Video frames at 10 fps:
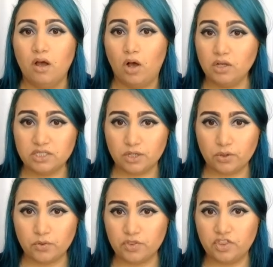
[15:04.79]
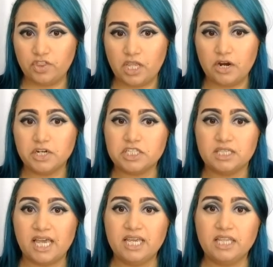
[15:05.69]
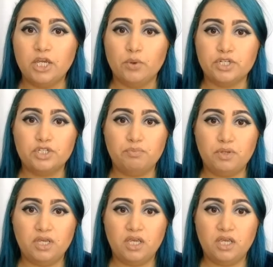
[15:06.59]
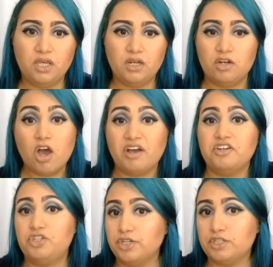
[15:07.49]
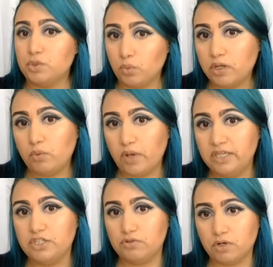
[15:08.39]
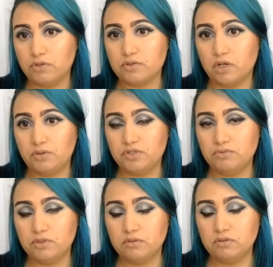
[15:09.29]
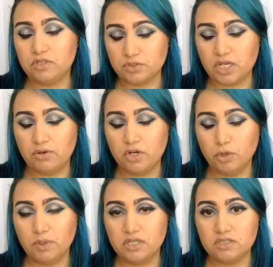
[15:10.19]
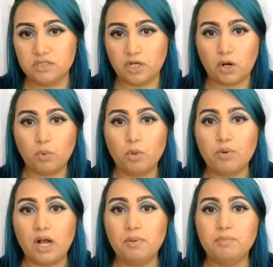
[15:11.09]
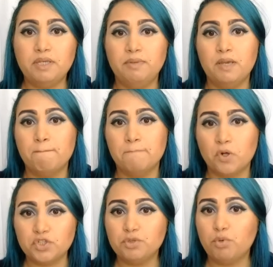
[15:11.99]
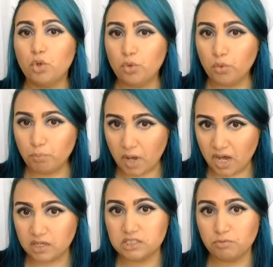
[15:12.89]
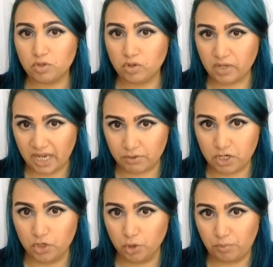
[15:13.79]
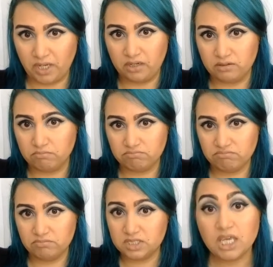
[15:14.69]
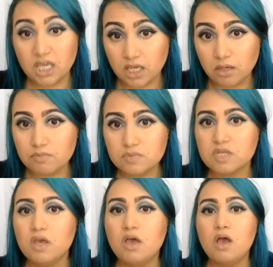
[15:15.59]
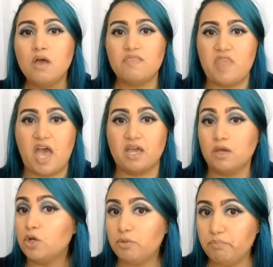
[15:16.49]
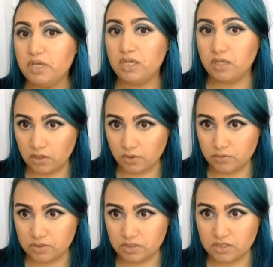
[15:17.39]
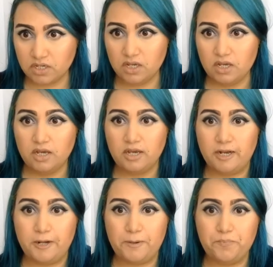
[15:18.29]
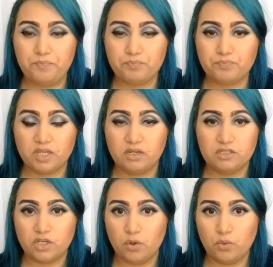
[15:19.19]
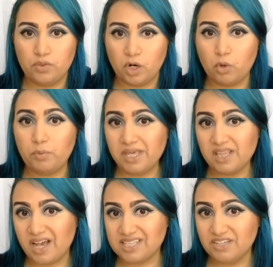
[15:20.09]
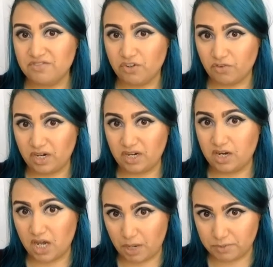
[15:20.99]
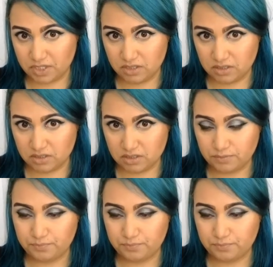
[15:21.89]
Also, there's likely going to be not just one way to draw those county groupings. There will probably be multiple possible county grouping schemes that could be used. So there will be lots of different options.